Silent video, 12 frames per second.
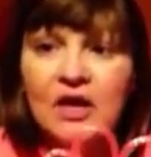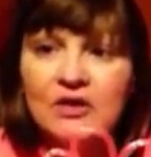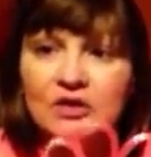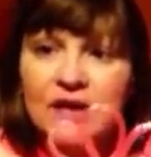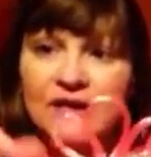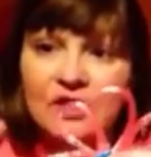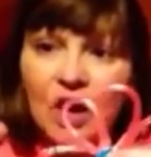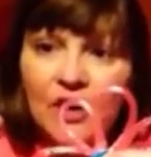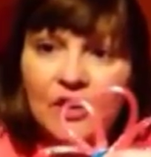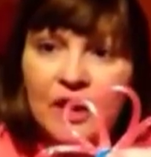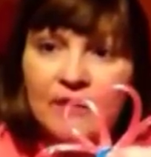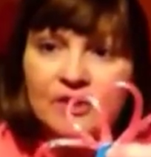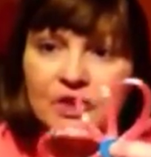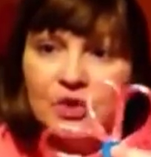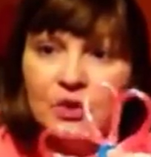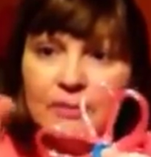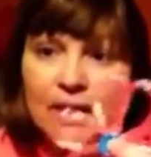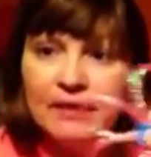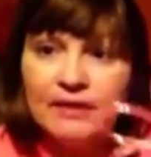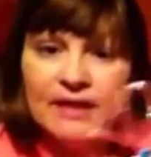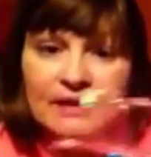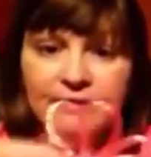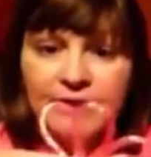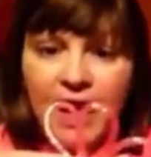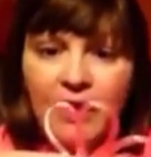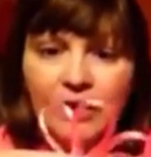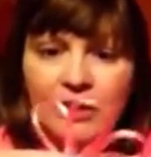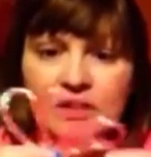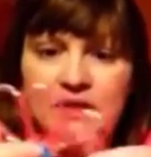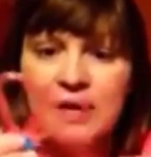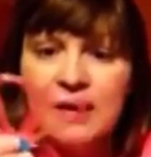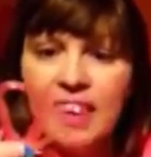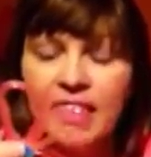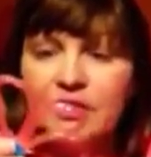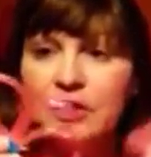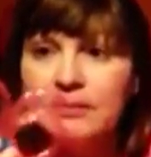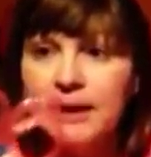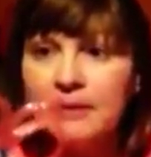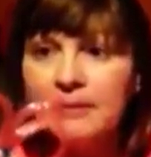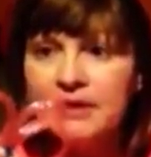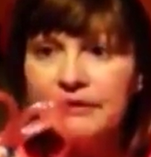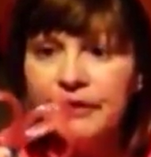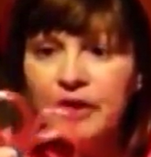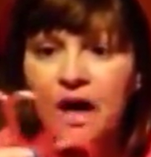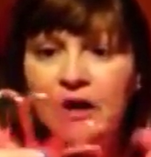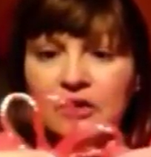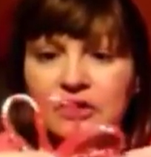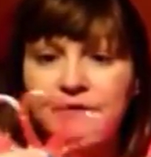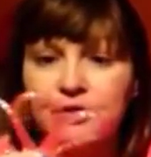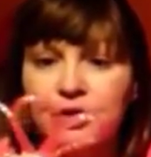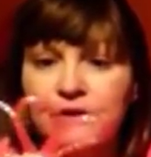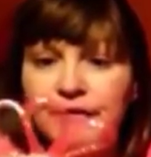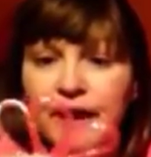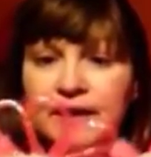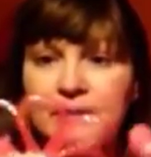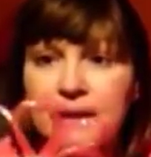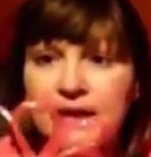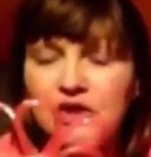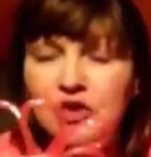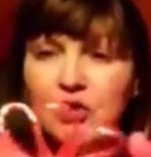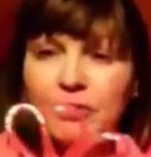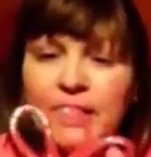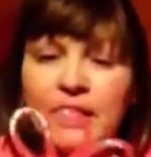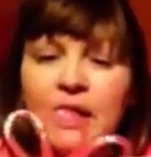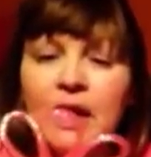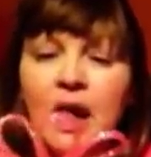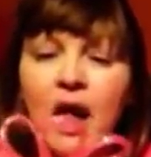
So that's all you have to do to make these flowers, and you can make them in different colors if you can find the mesh tubing.